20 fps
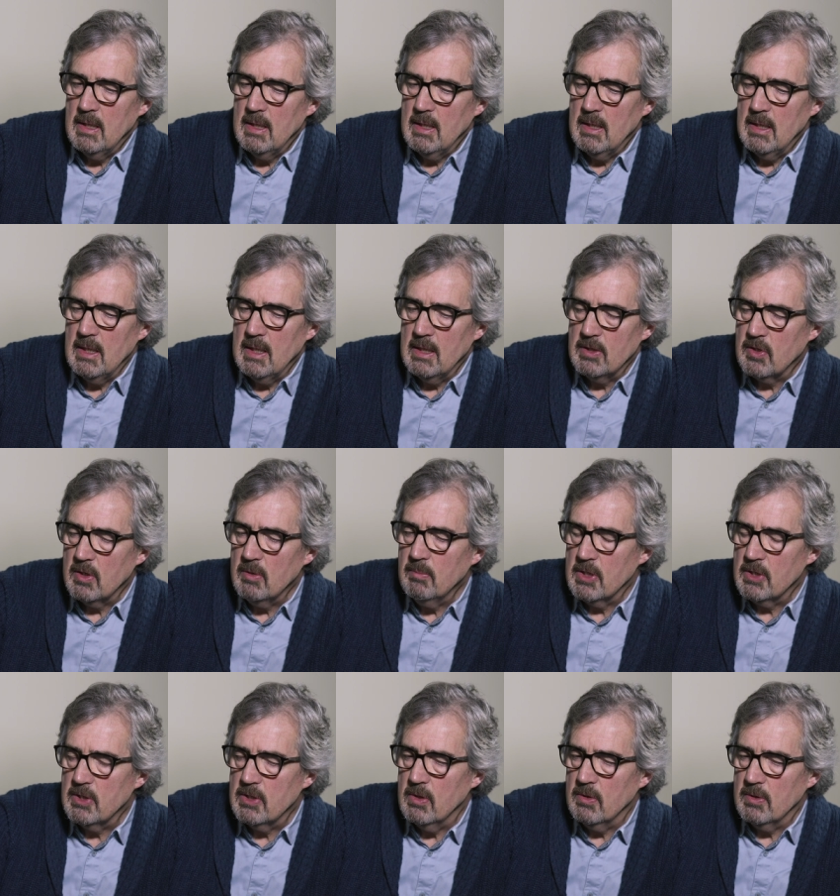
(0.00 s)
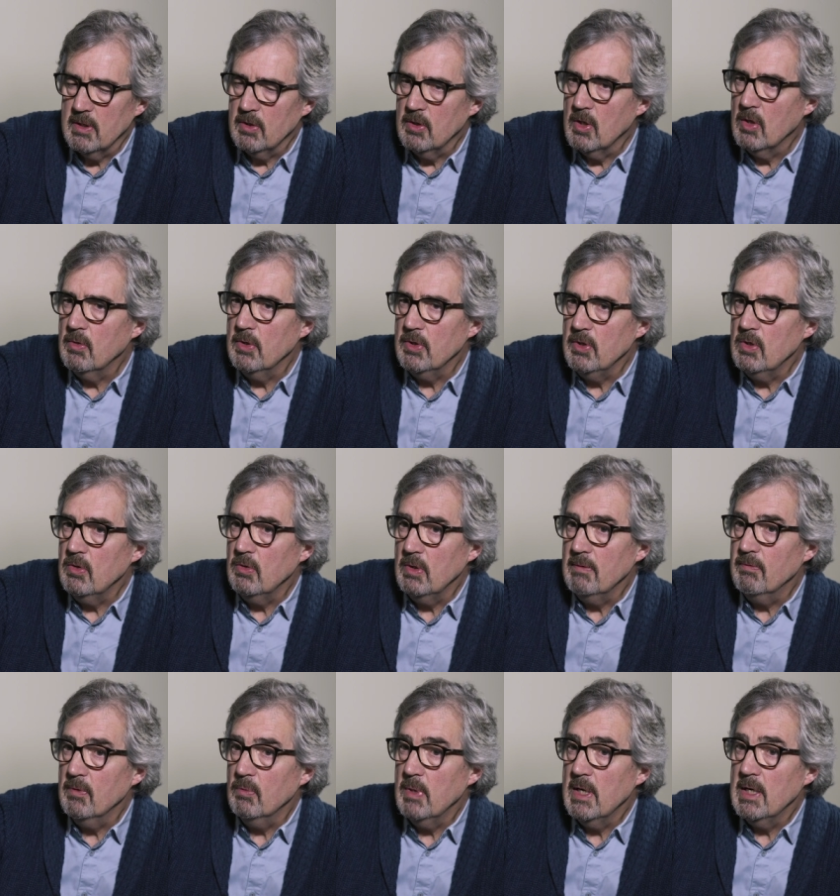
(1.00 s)
It, it, so much so that no one knew
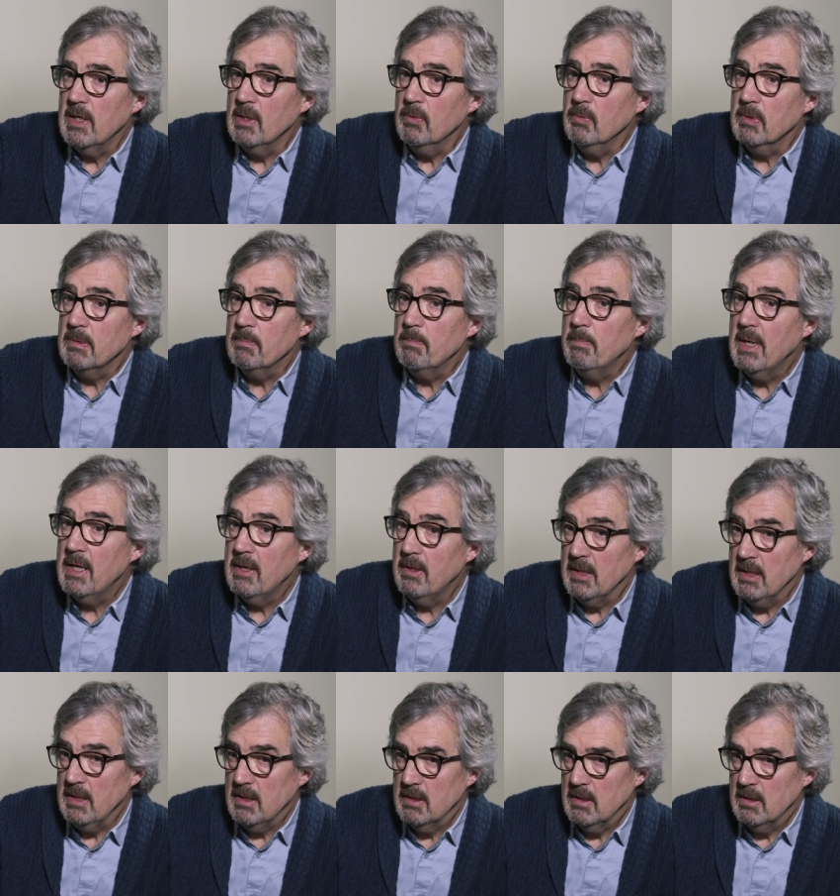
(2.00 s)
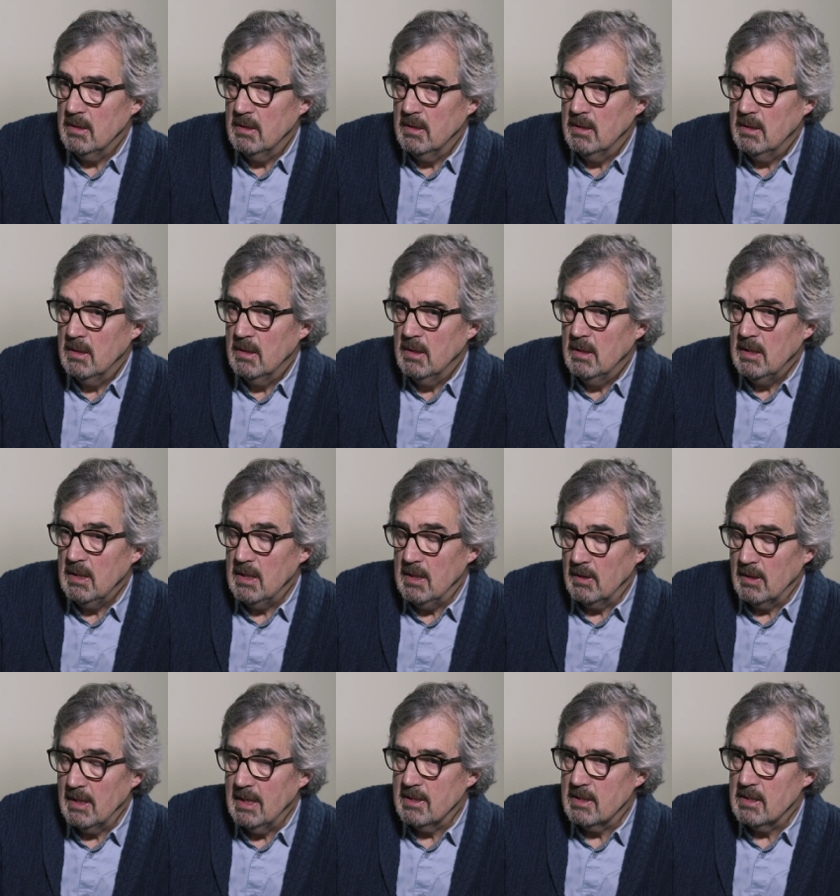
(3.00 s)
even where he was buried. Yeah.
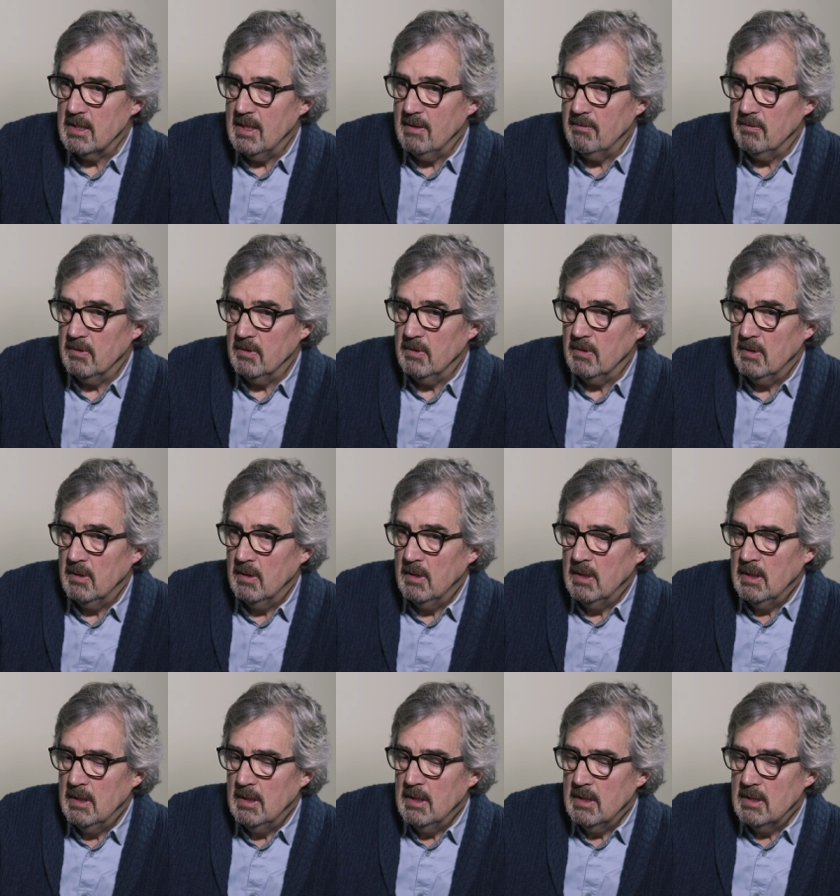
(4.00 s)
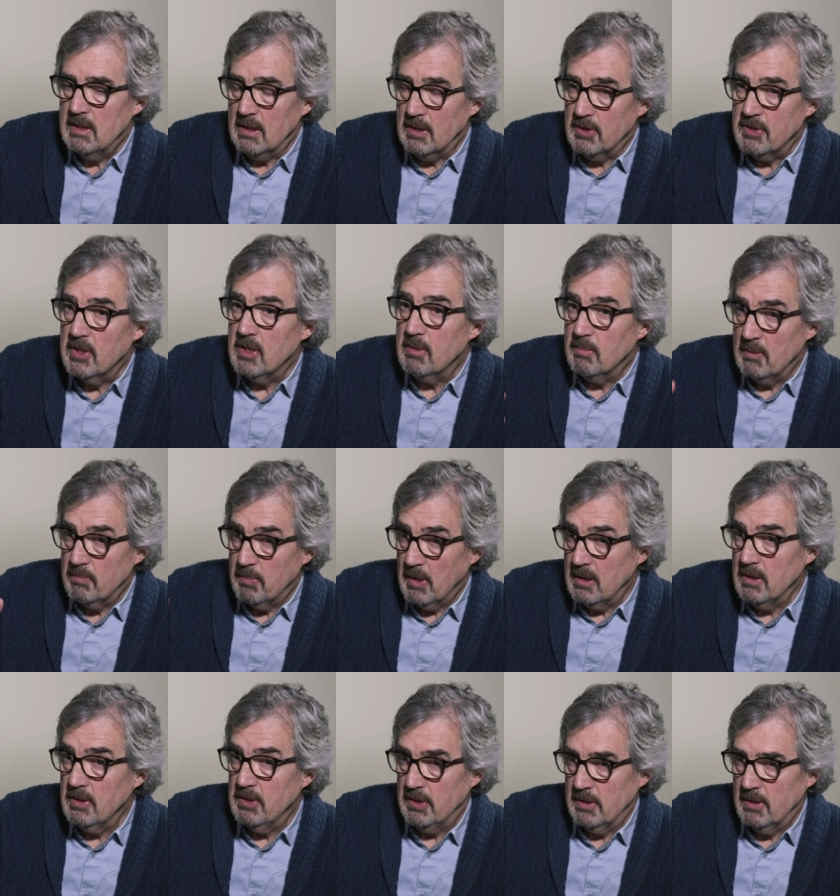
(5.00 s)
In Glasnevin. Yeah. Till Dermot
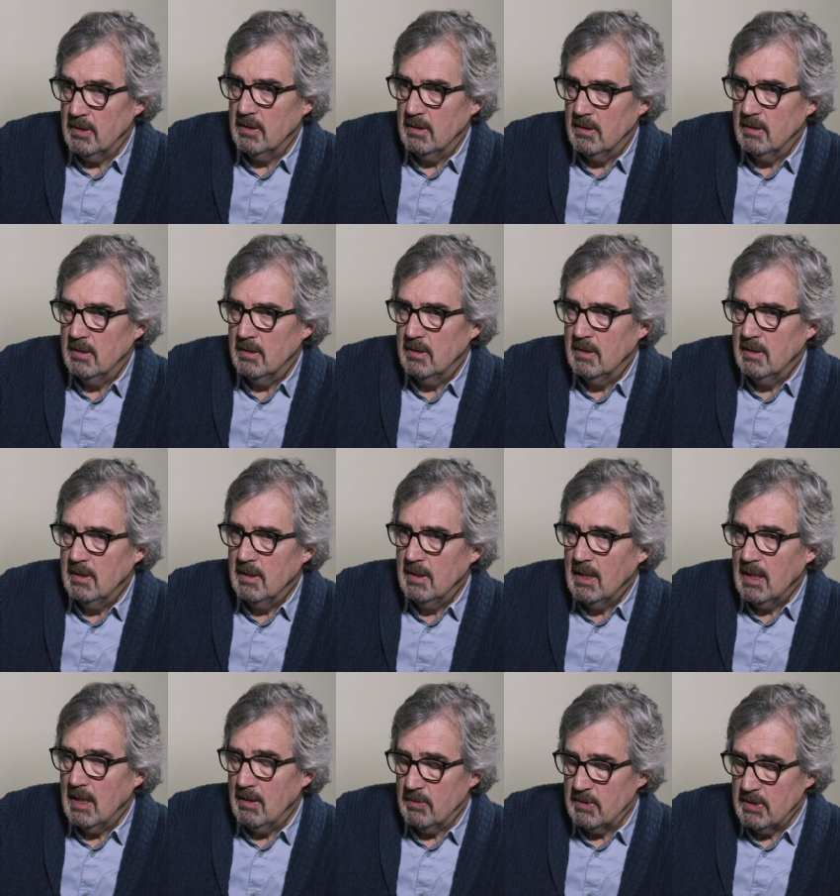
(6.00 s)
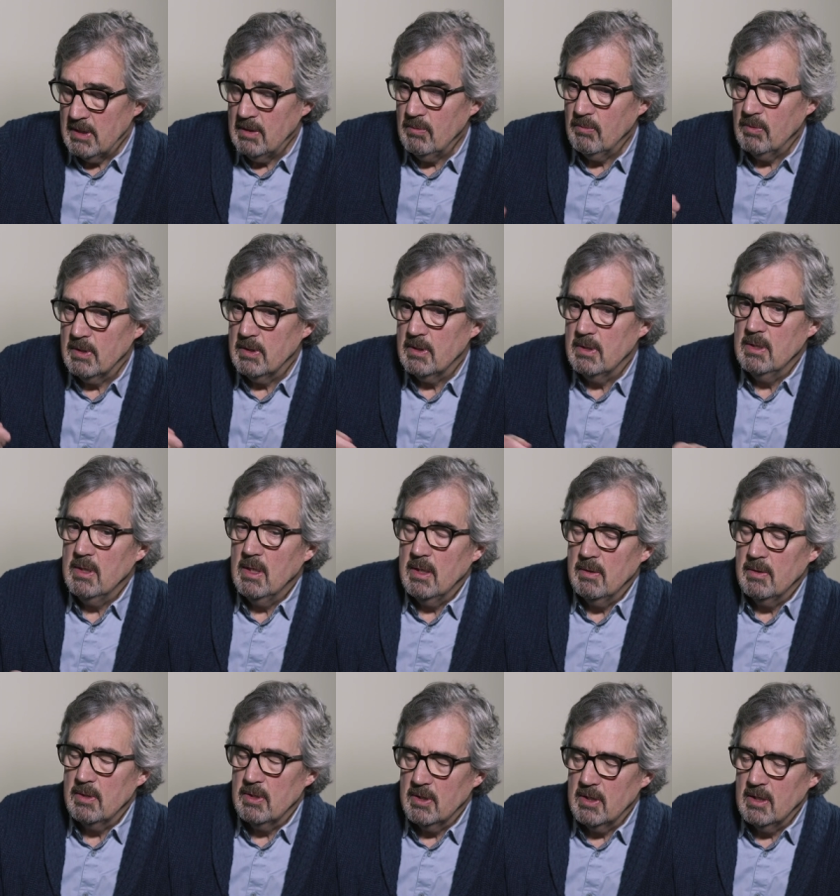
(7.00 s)
Bolger, I was in with
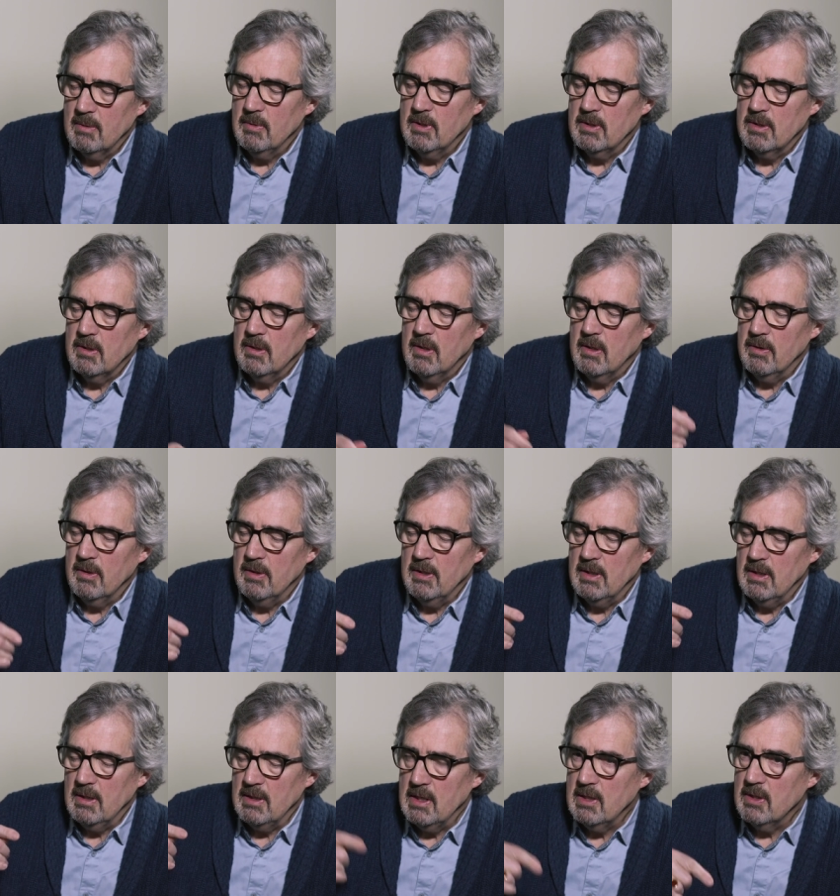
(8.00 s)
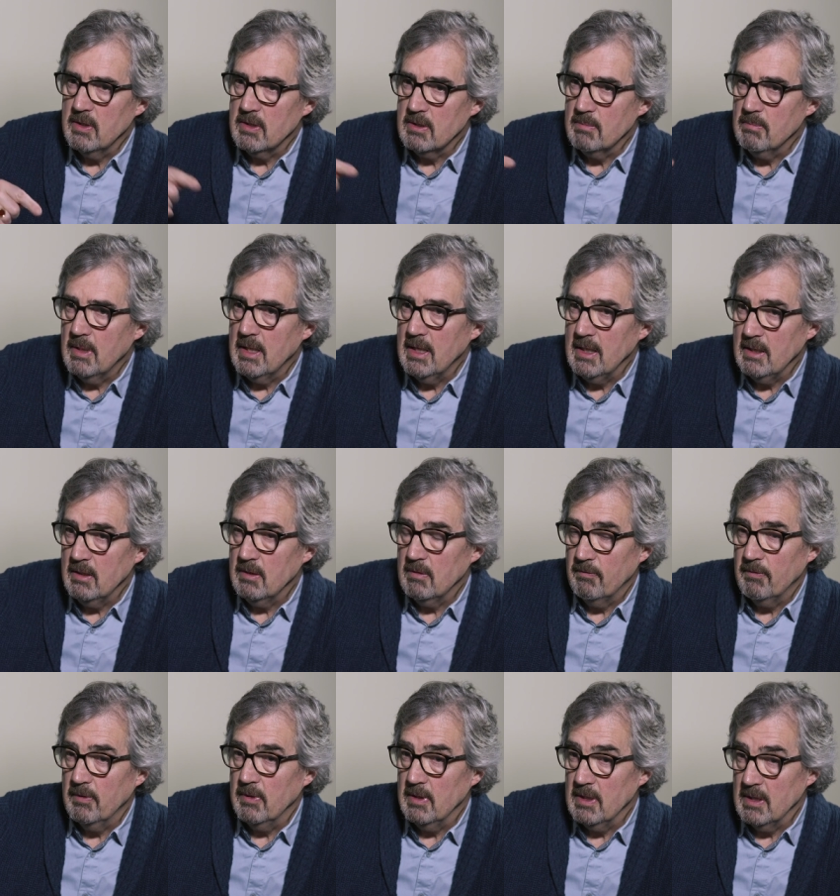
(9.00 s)
Dermot on the year's mind
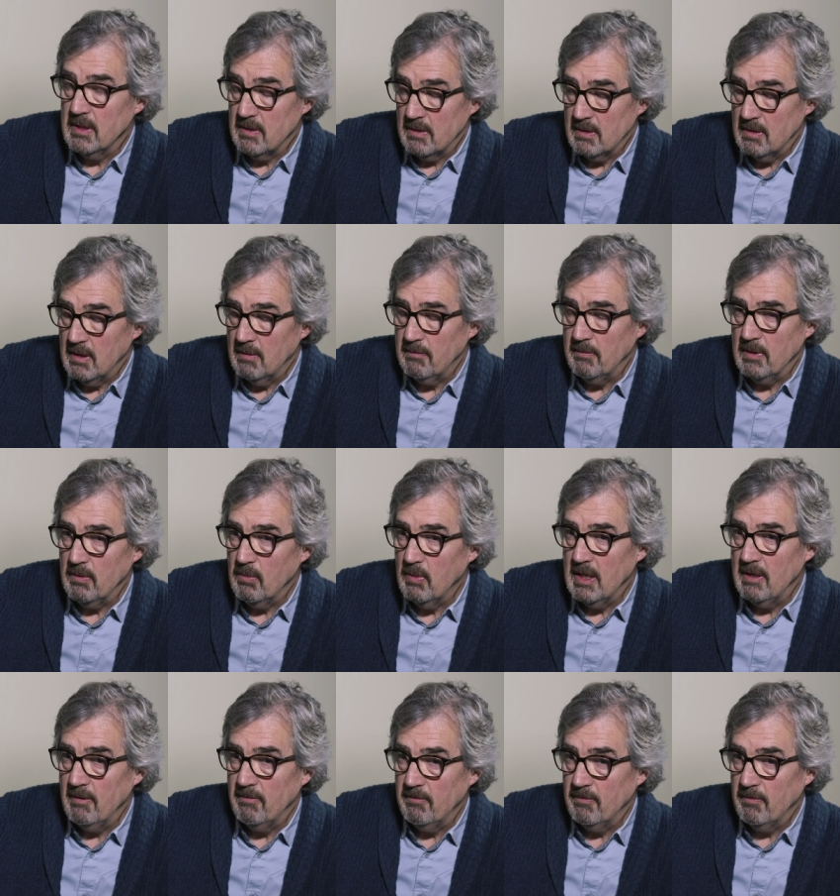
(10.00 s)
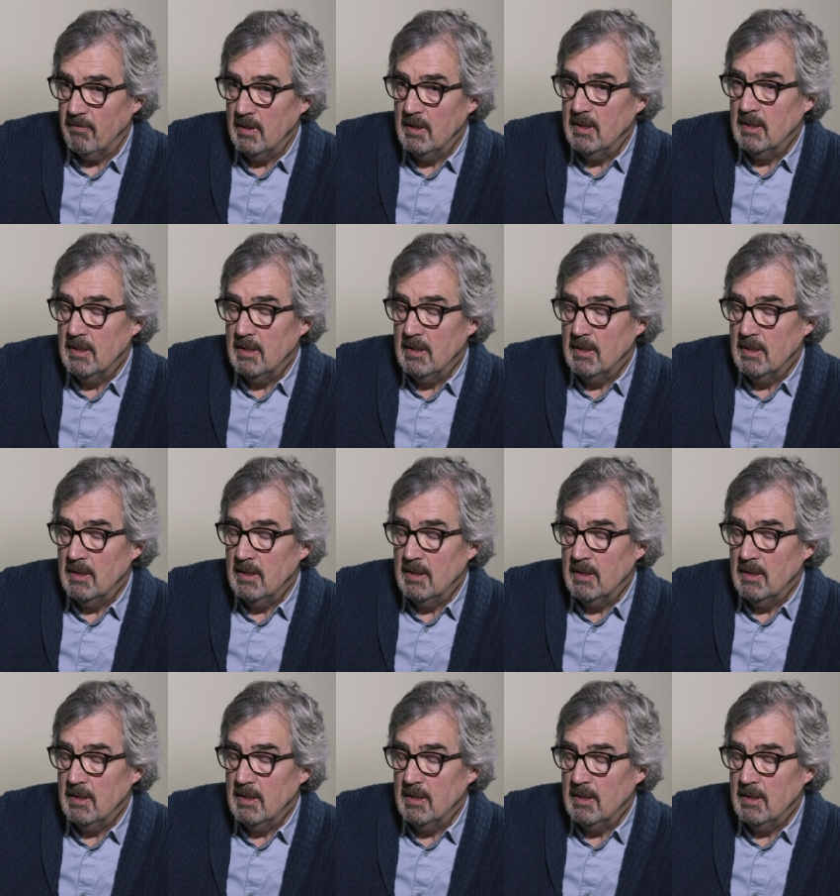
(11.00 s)
for his lovely wife,